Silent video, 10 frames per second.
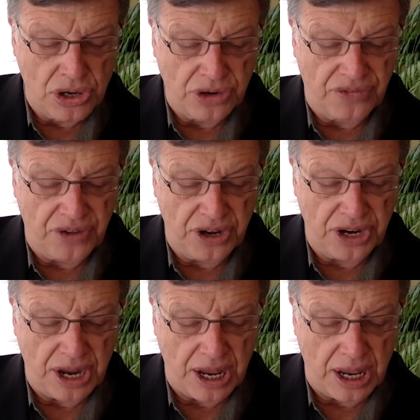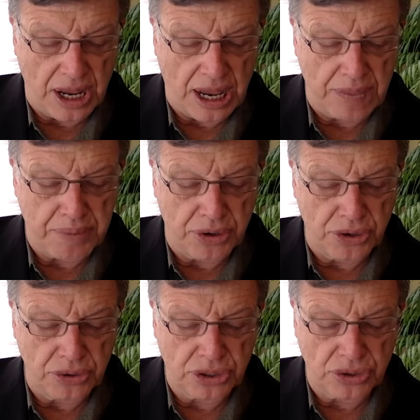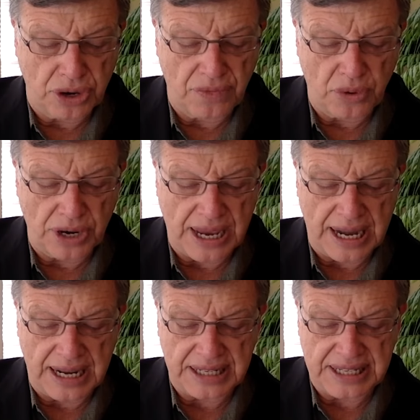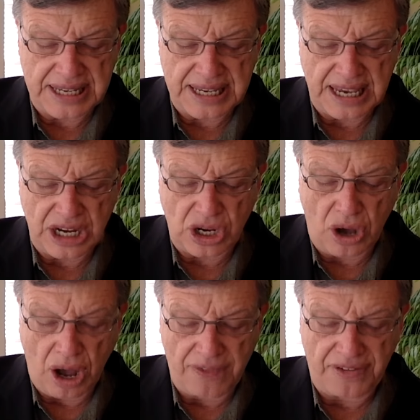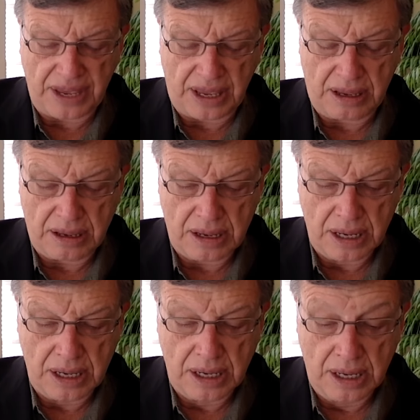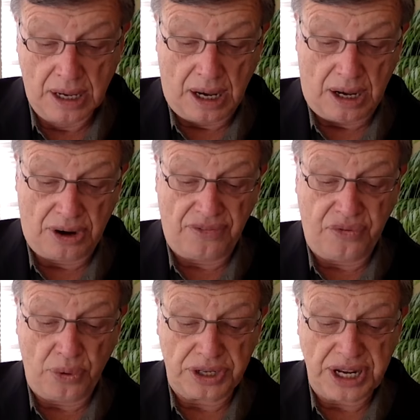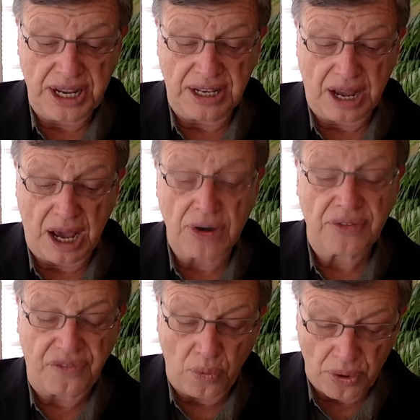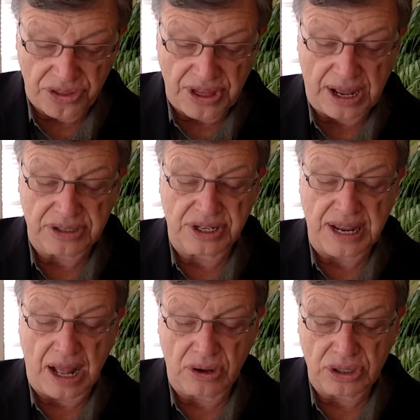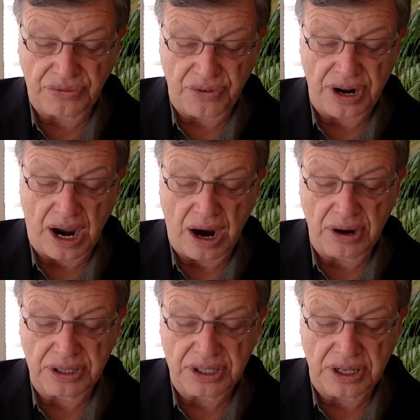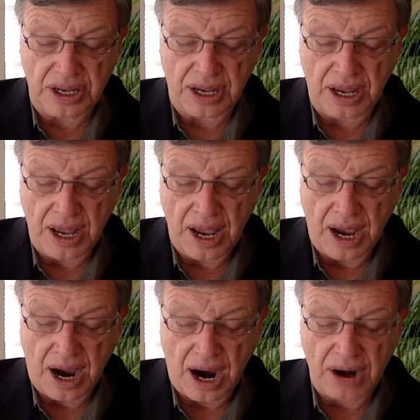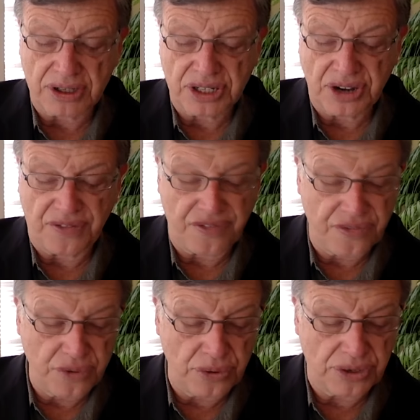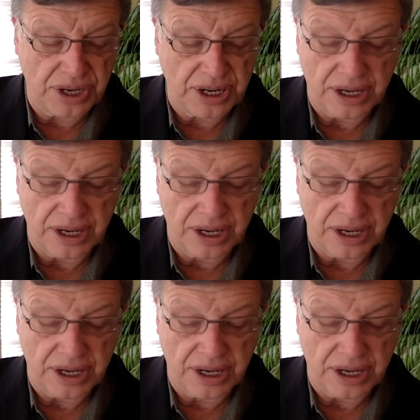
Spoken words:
to fund a producer of organic tea and coffee, $104,000 for an artisan fruit